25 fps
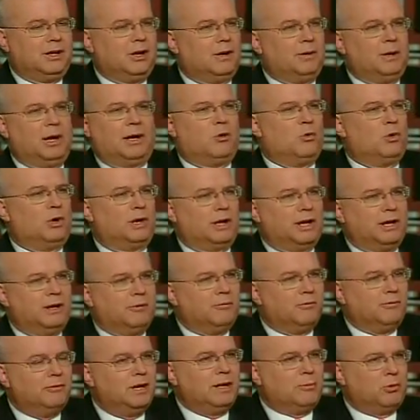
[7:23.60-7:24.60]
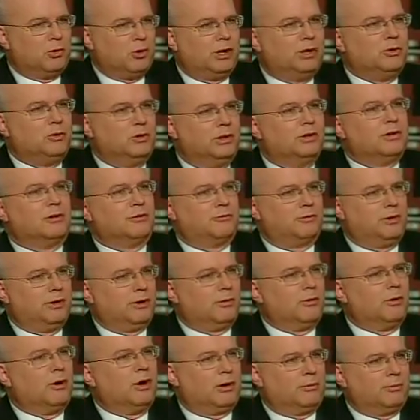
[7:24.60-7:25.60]
I don't want to get deeper into it.
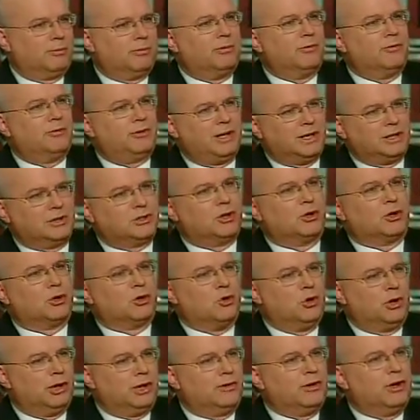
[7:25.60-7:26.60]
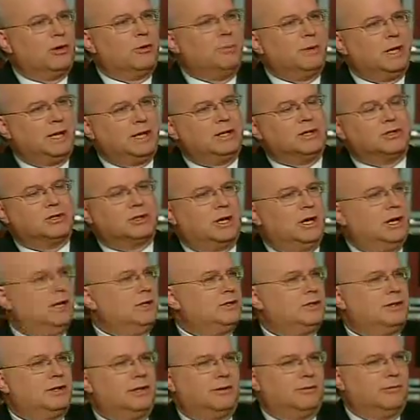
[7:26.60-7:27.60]
There are things that are being
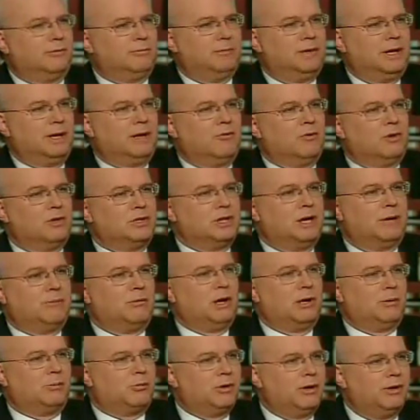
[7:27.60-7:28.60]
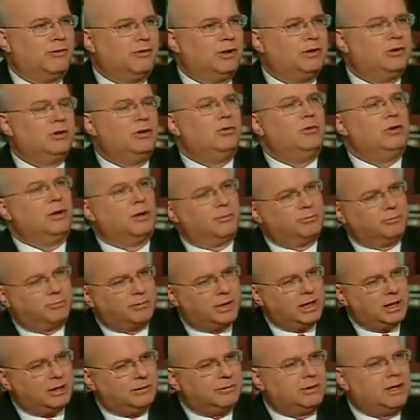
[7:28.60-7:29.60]
discussed, many of which I'm not privy to. I'm
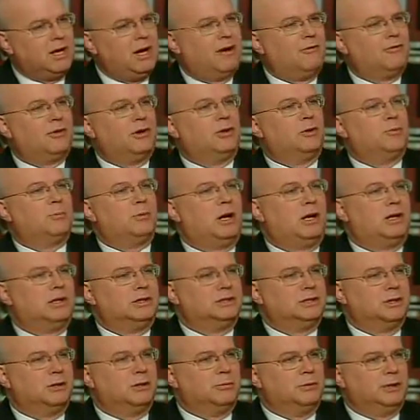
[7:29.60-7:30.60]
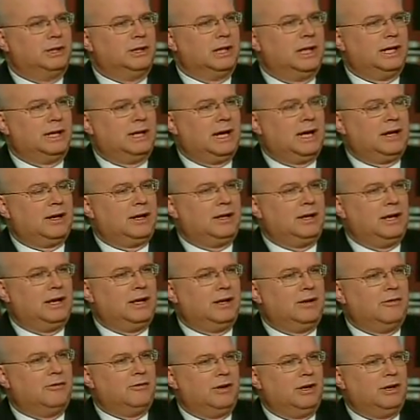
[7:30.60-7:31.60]
confident the policy will be laid out
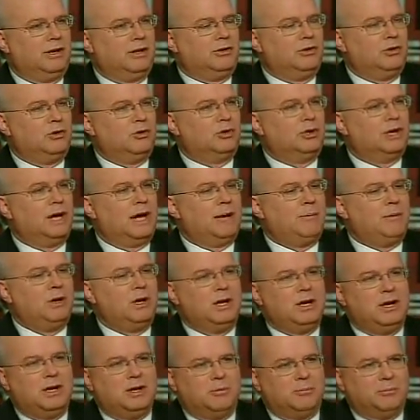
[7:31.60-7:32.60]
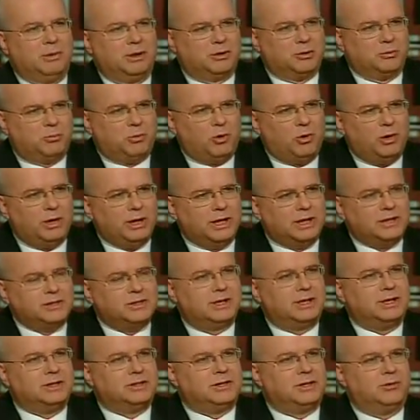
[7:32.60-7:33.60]
in due time. But the point
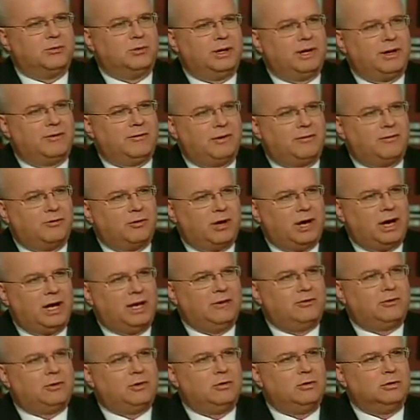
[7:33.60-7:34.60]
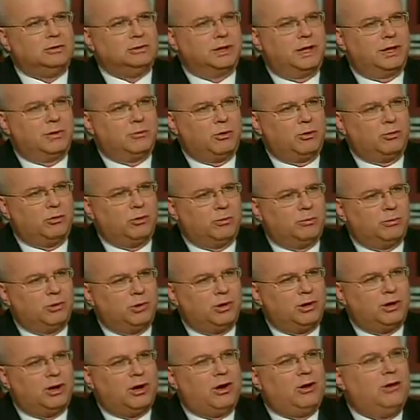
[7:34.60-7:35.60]
is that we have a variety of tools, and we will
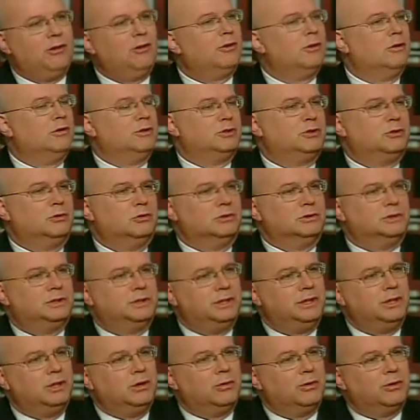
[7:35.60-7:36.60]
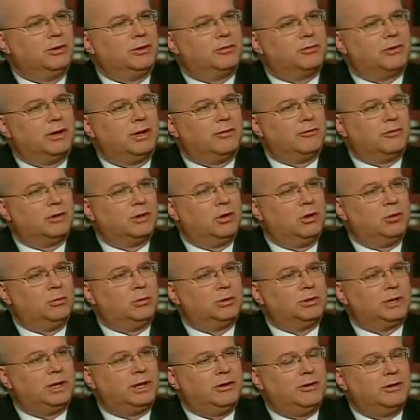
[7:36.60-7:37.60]
employ all of those tools to deal with the threat of
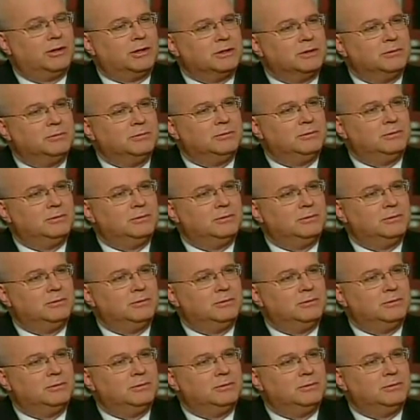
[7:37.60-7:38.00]
global terrorism.